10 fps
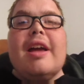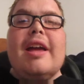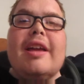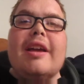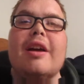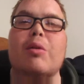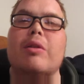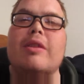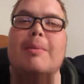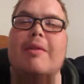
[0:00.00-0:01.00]
hey,
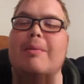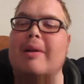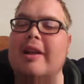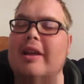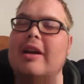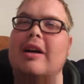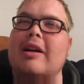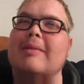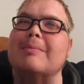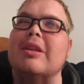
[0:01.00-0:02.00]
what's up everybody?
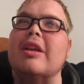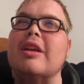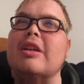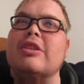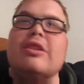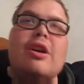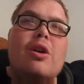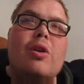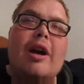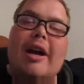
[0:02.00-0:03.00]
Um,
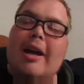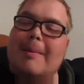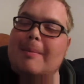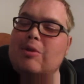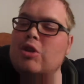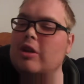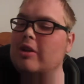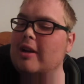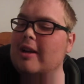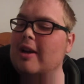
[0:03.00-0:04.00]
so I am
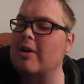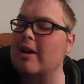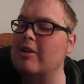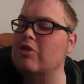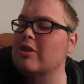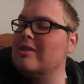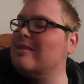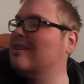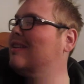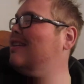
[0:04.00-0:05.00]
chilling right now. I
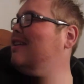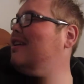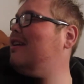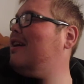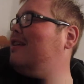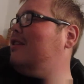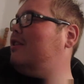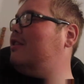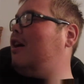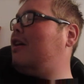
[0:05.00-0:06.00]
just got
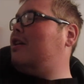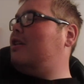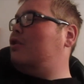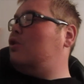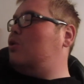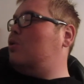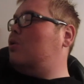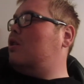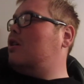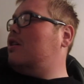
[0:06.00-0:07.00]
done talking
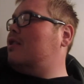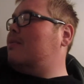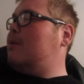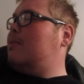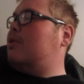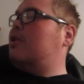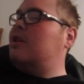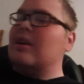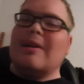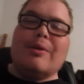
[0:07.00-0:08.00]
to some
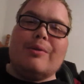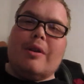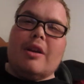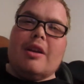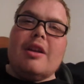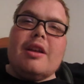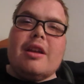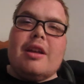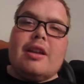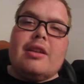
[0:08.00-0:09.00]
people and it was fun.
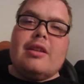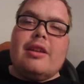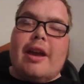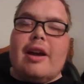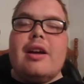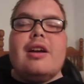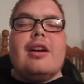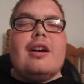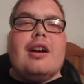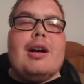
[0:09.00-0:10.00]
And yeah.
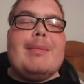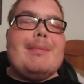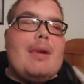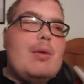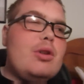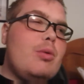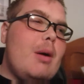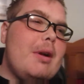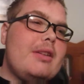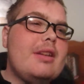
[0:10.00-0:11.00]
Um, I went to Walmart